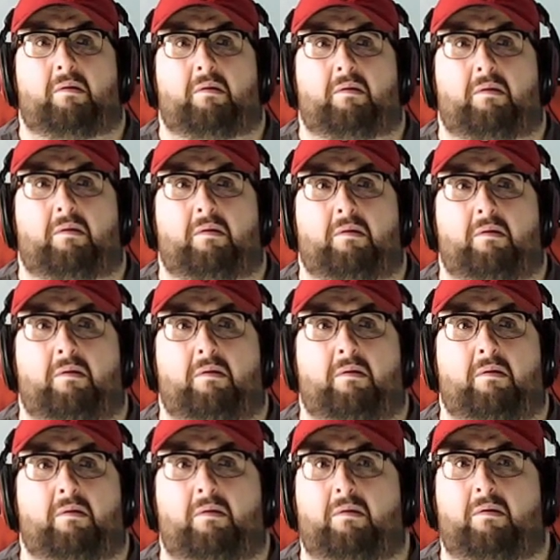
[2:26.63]

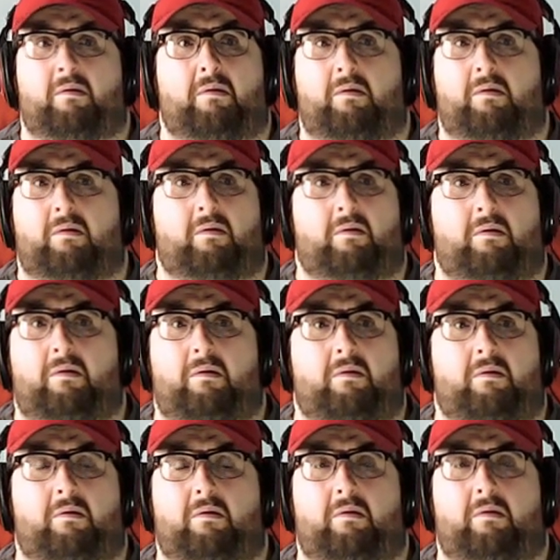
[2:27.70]

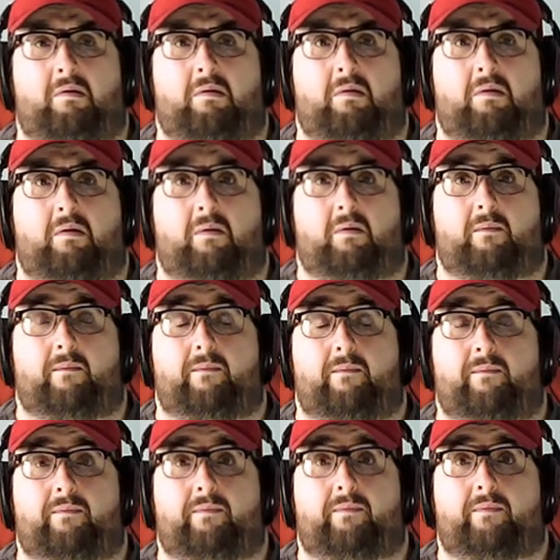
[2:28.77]

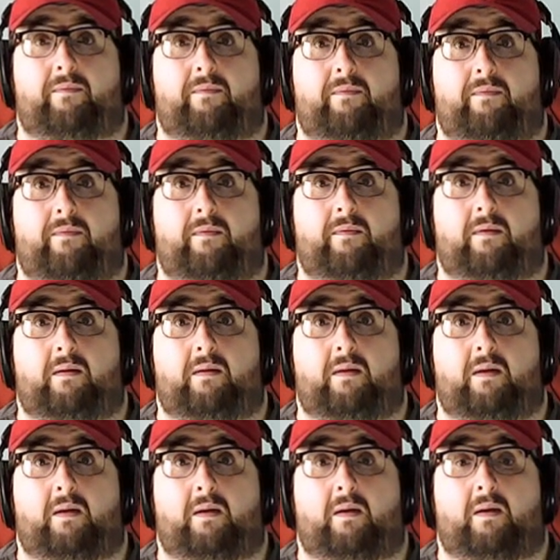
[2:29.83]

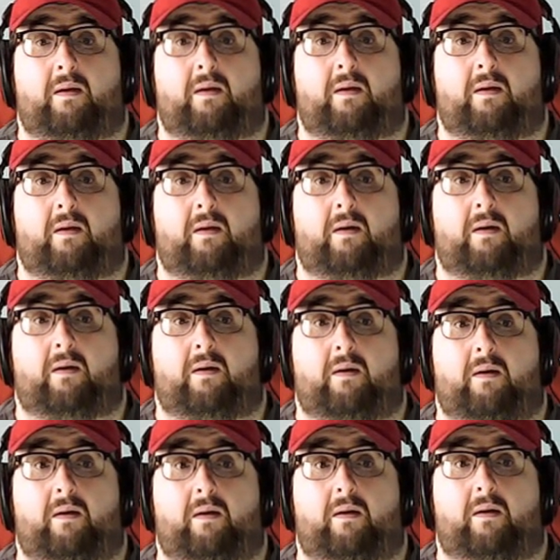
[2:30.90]

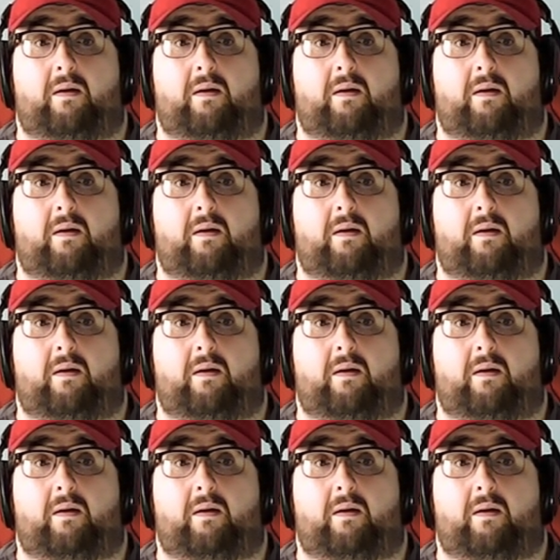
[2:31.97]
(no one is talking)